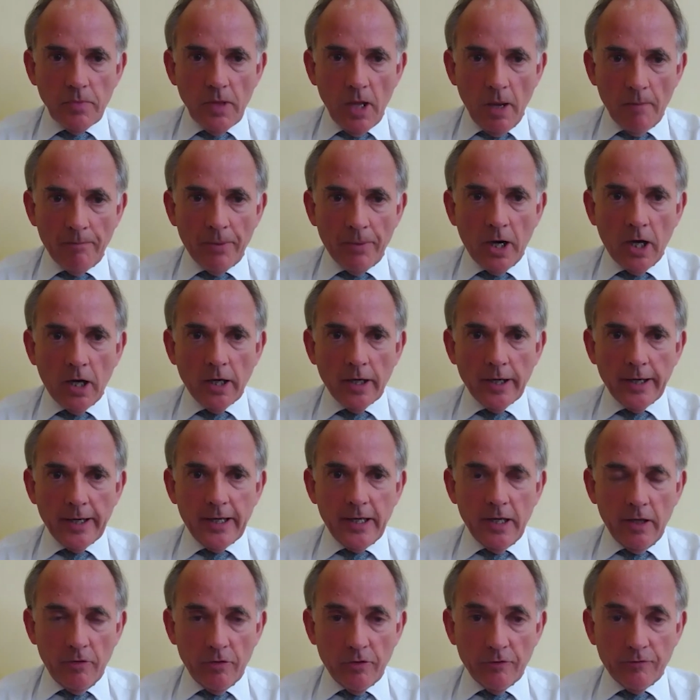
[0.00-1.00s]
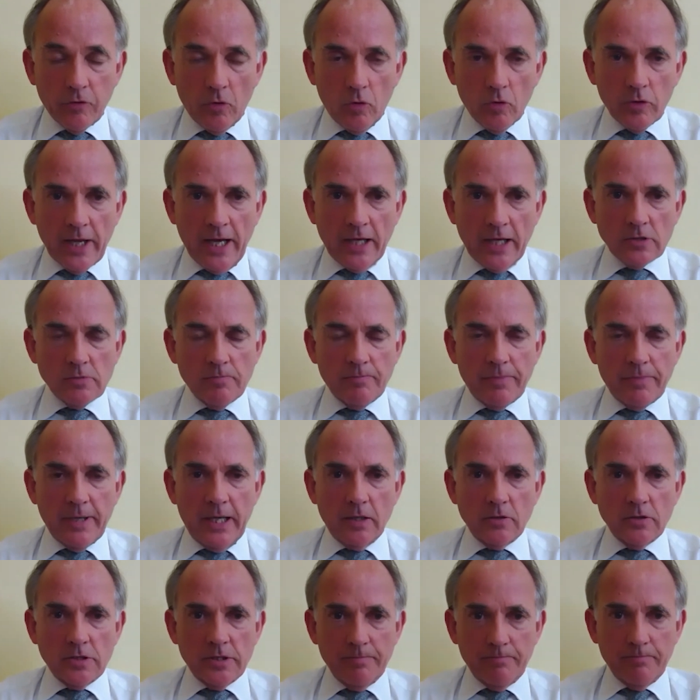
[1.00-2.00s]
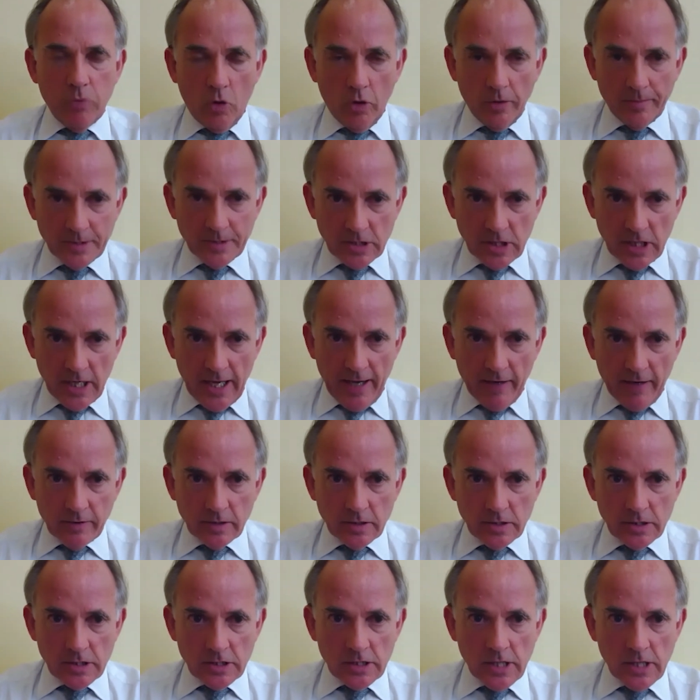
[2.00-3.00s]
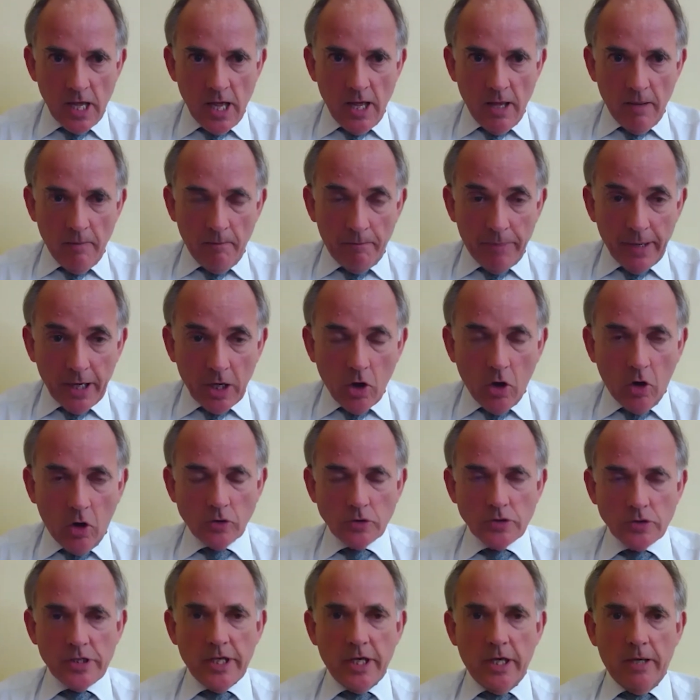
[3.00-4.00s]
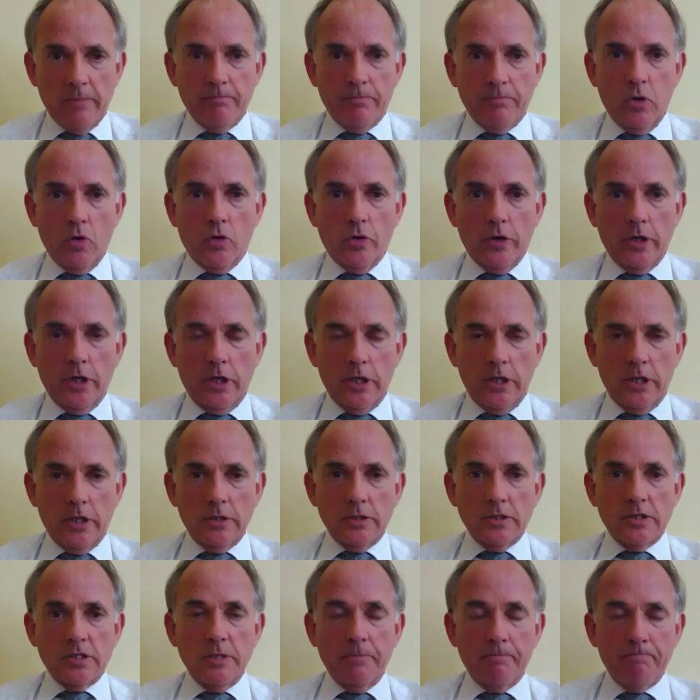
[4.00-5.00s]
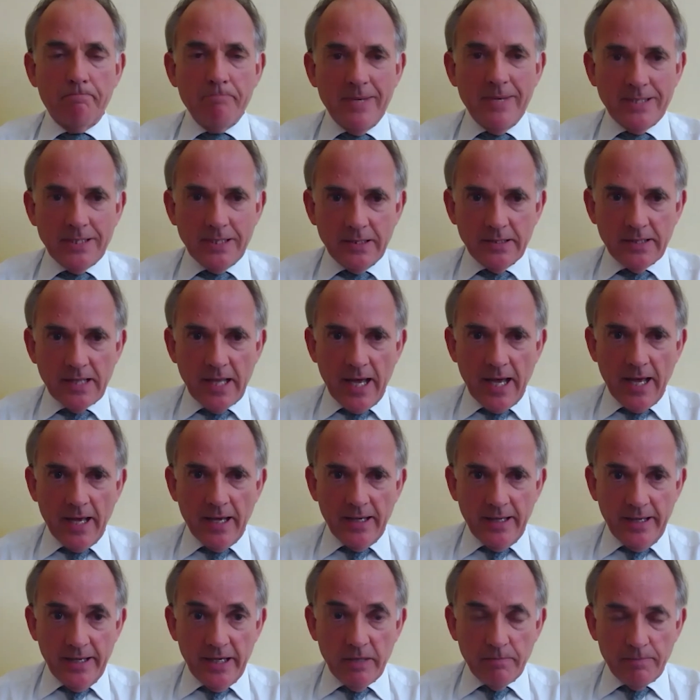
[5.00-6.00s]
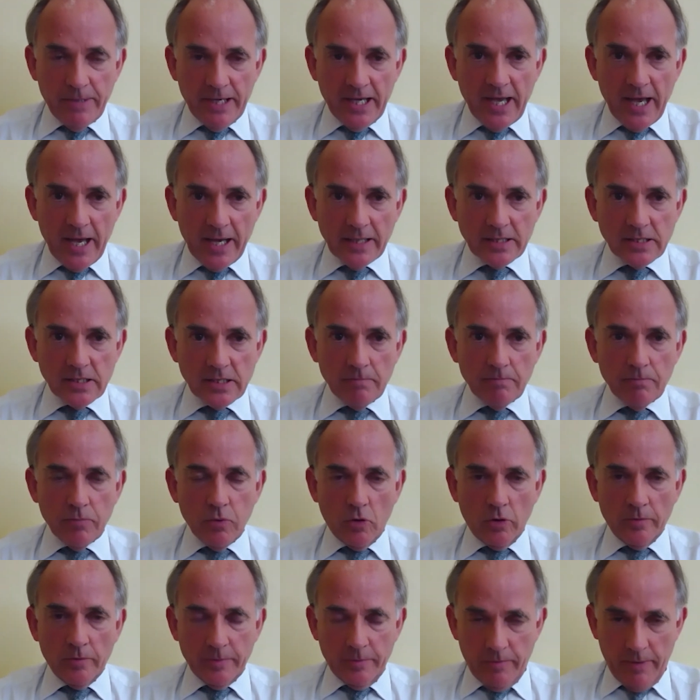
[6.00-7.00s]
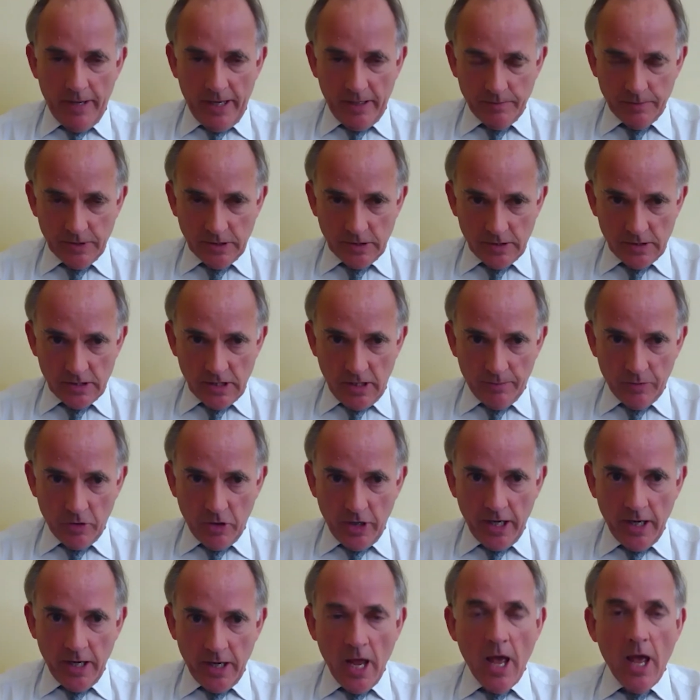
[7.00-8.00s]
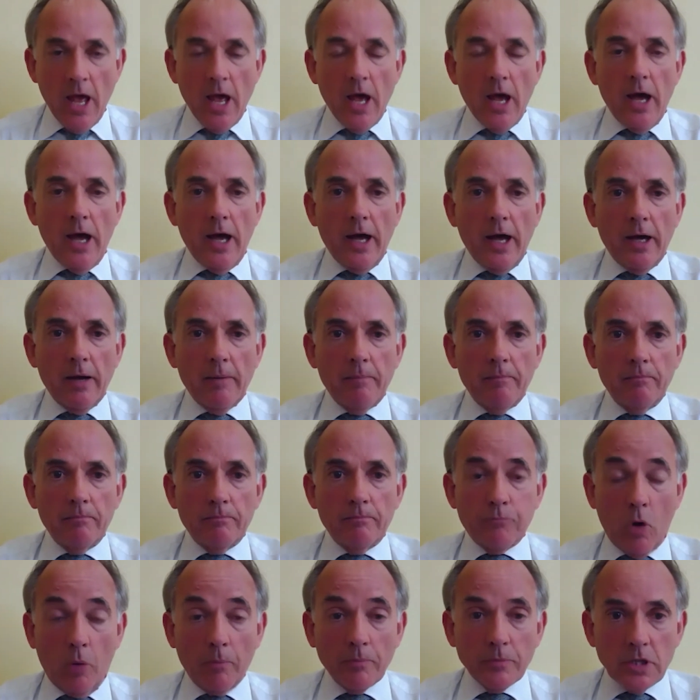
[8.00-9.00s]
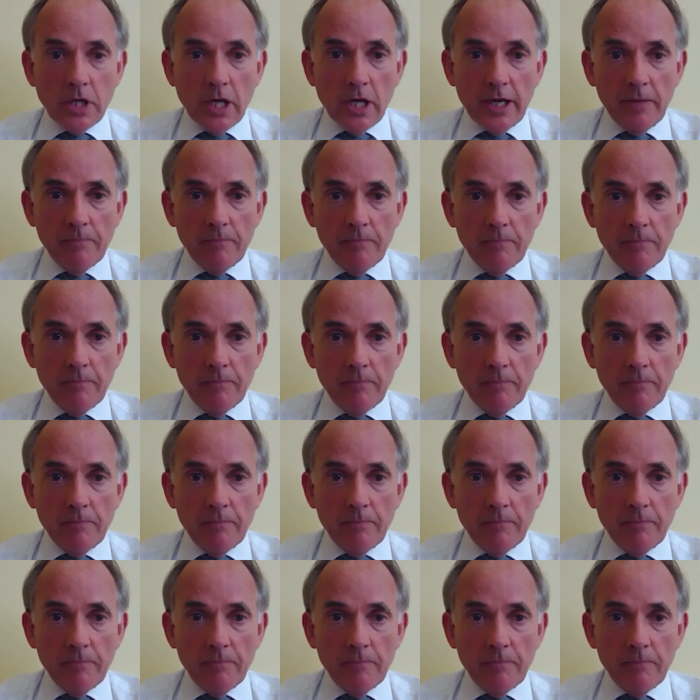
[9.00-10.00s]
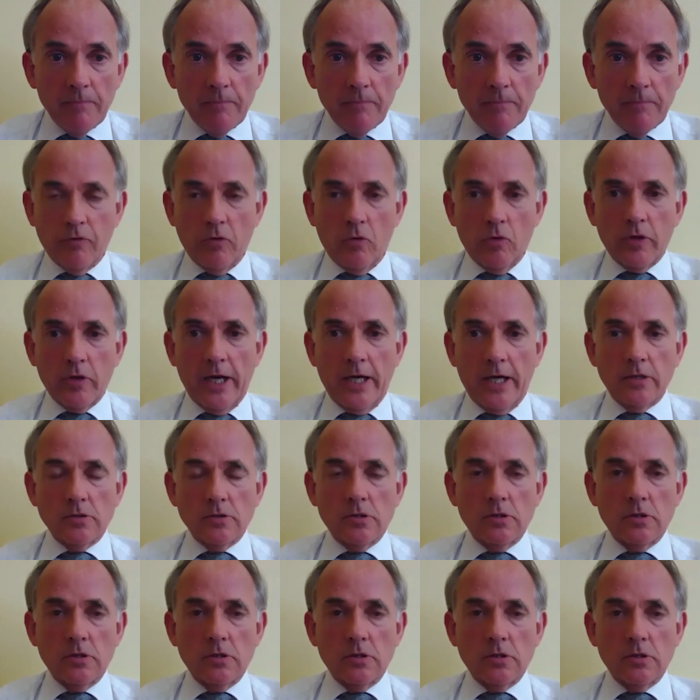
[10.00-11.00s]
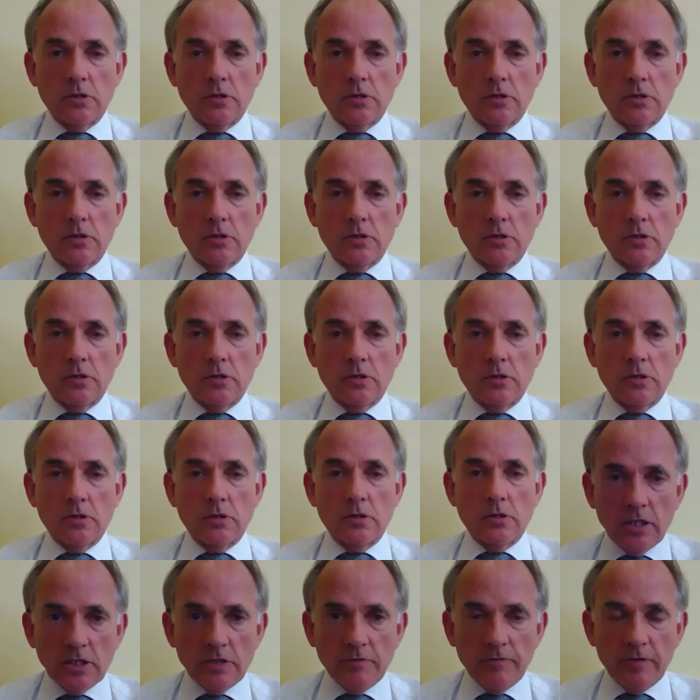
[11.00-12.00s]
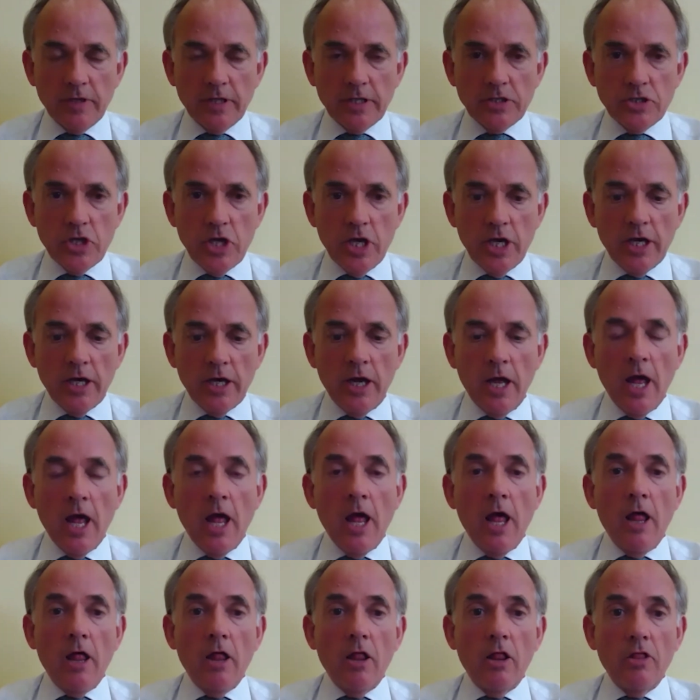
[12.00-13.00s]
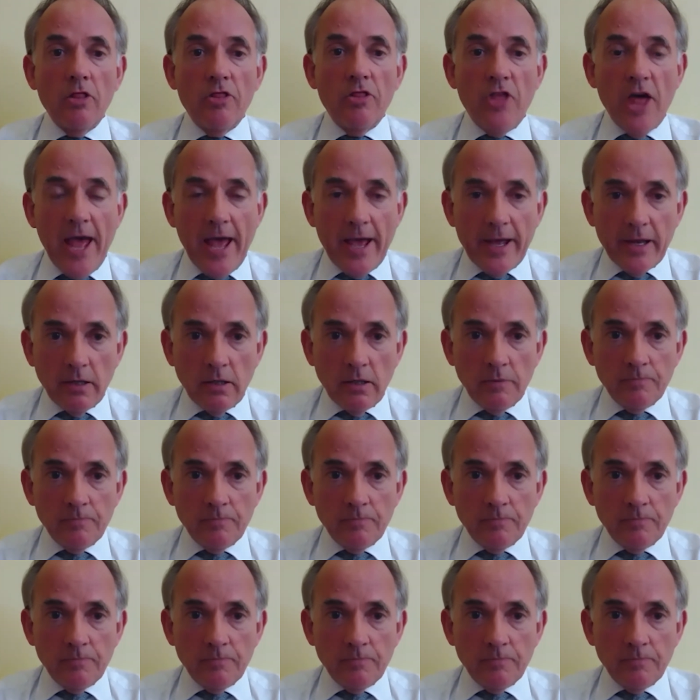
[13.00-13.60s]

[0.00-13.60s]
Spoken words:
by the £4,000 employment allowance because the employer submitted their EPS, employment payment summary, promptly and claimed the £4,000 employment allowance for this year, then